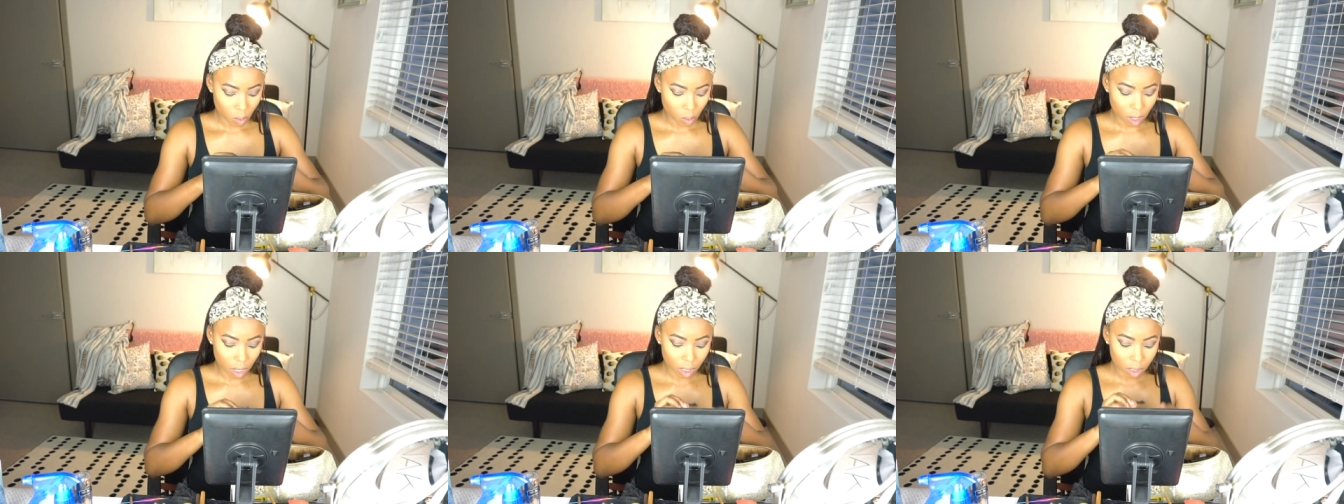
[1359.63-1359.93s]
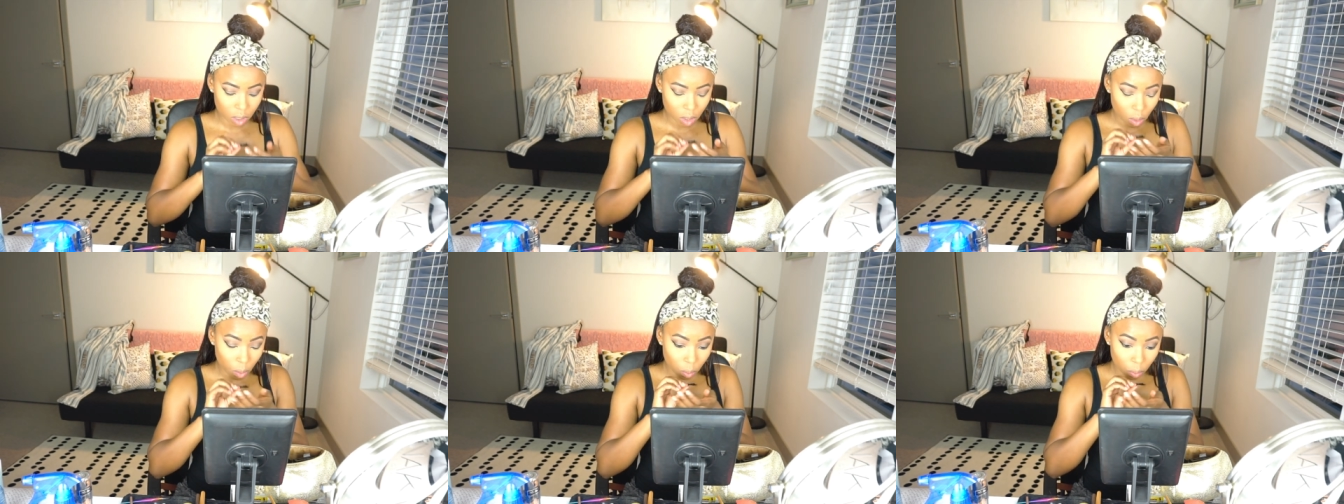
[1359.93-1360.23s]

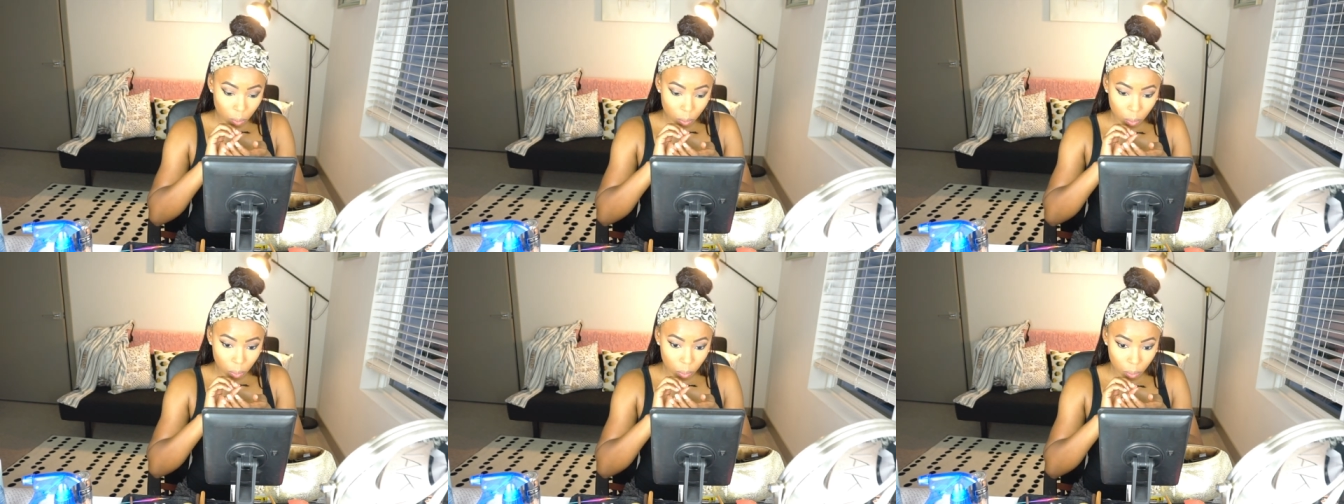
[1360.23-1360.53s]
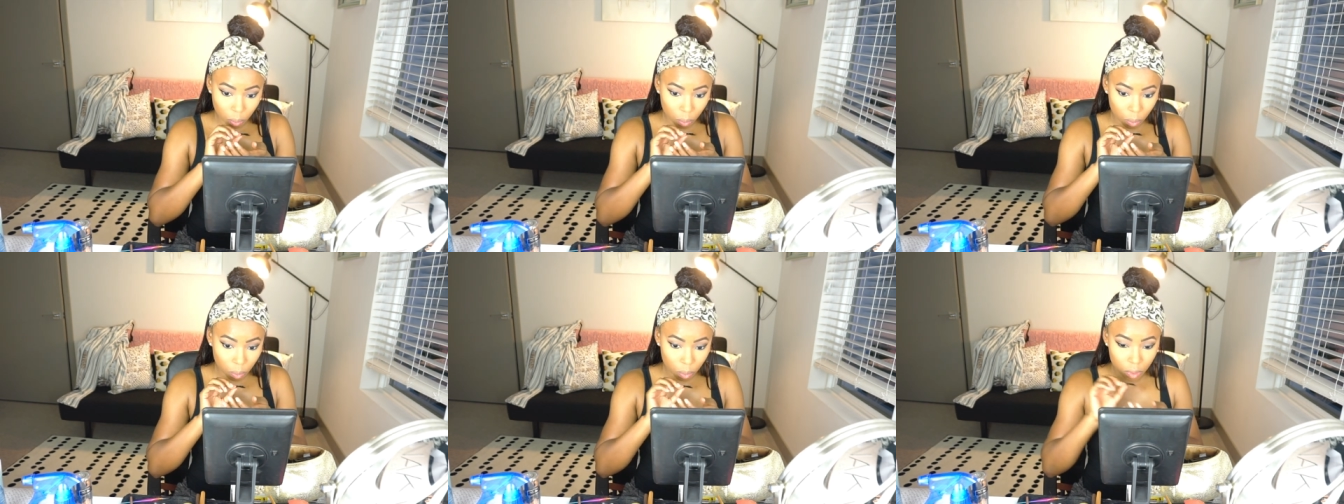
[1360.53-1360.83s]
watch
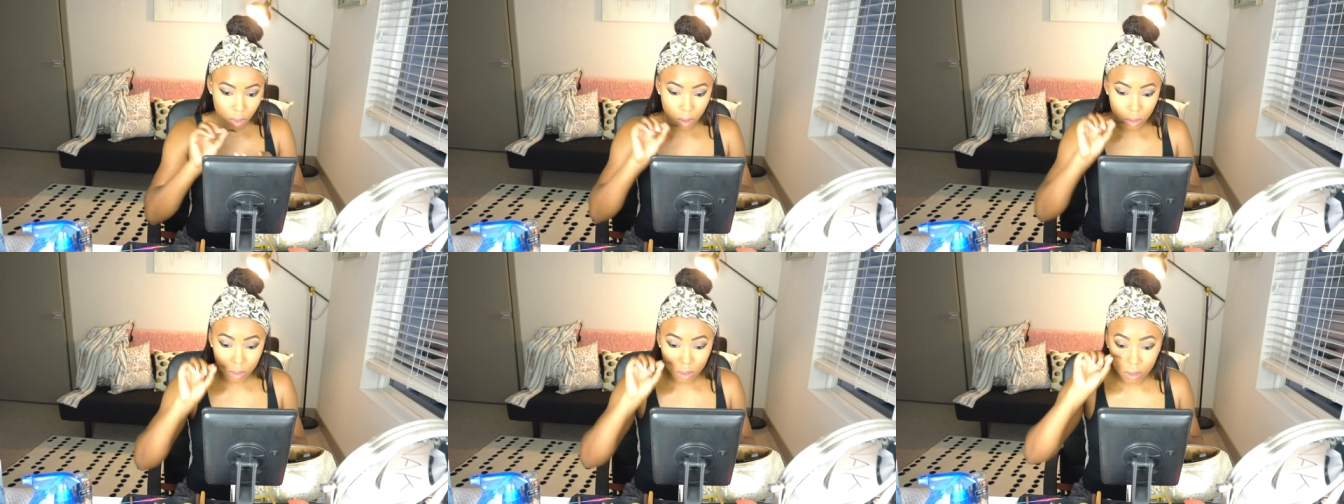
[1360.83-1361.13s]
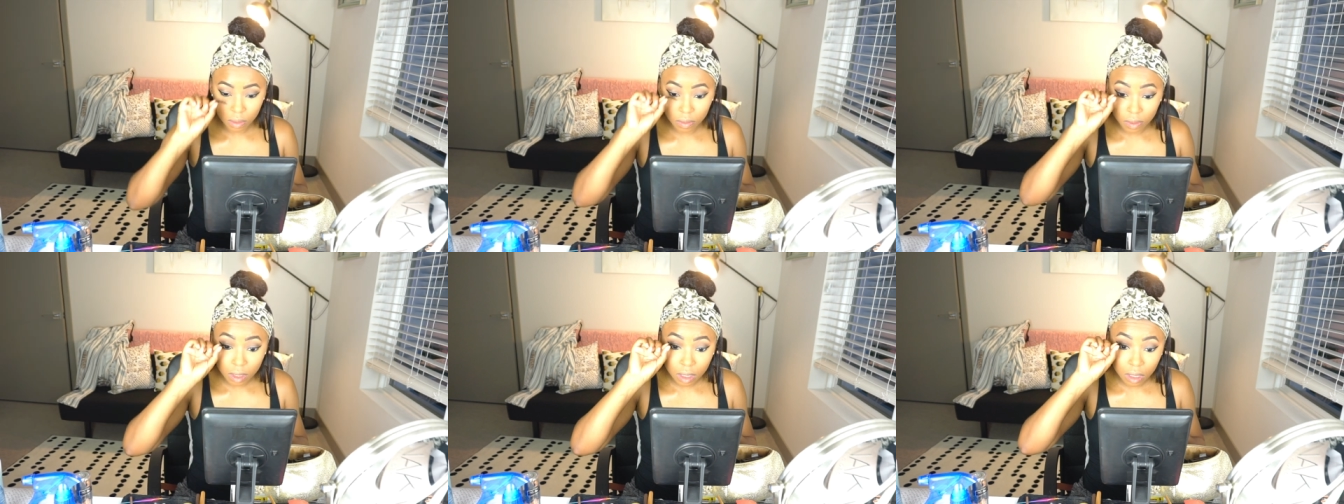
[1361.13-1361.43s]

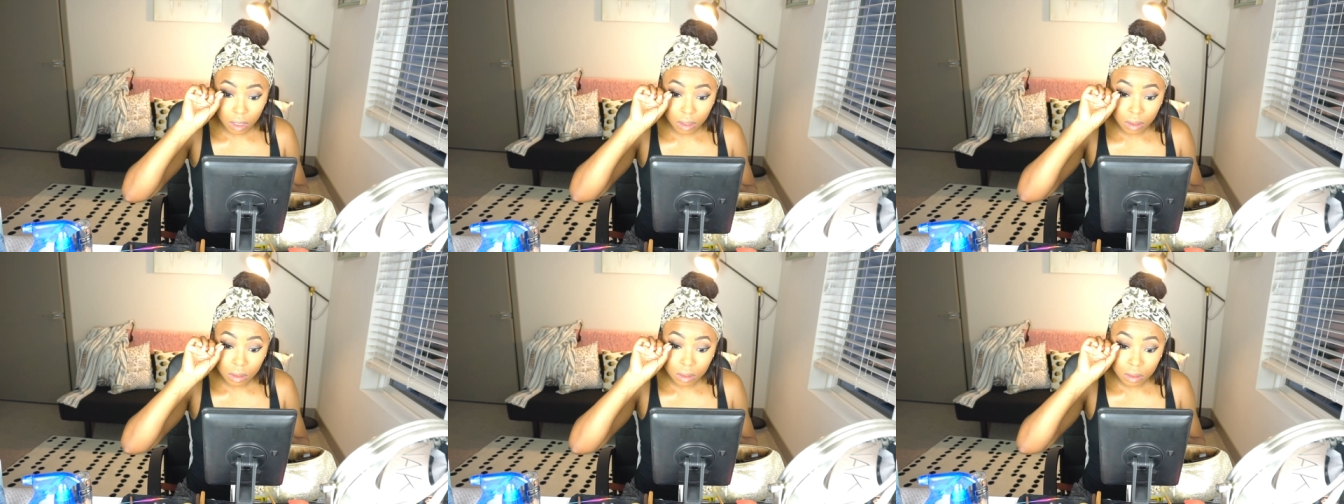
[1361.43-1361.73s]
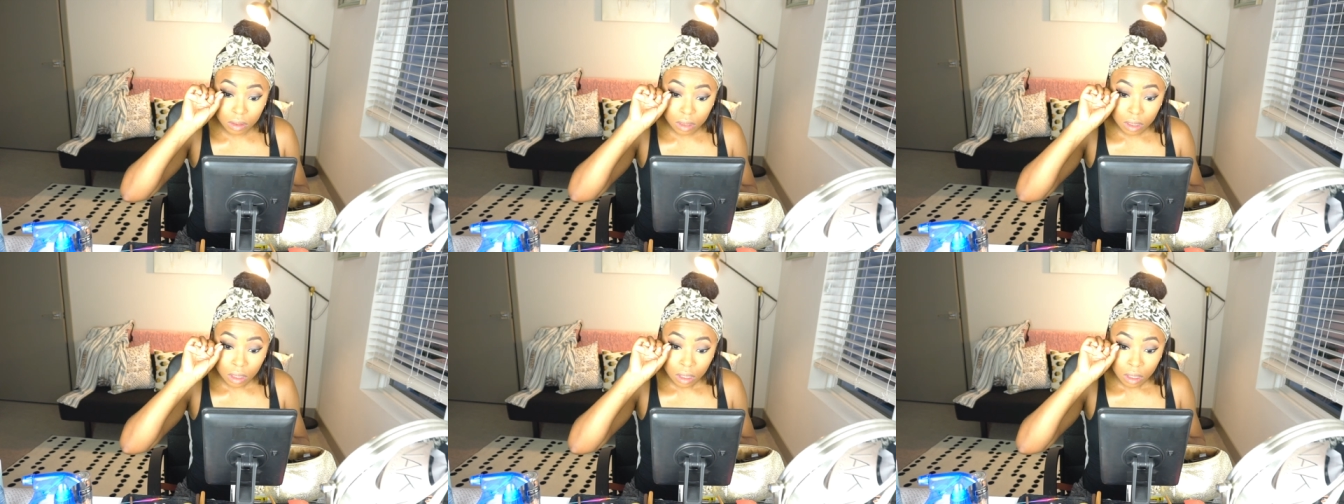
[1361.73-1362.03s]
YouTube videos.
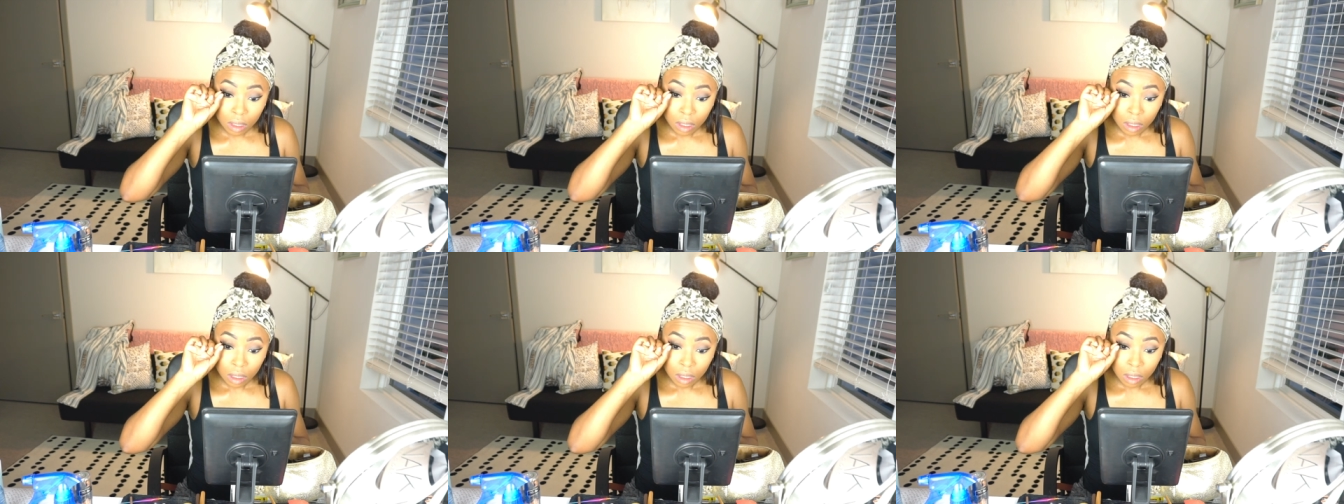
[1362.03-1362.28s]
Don't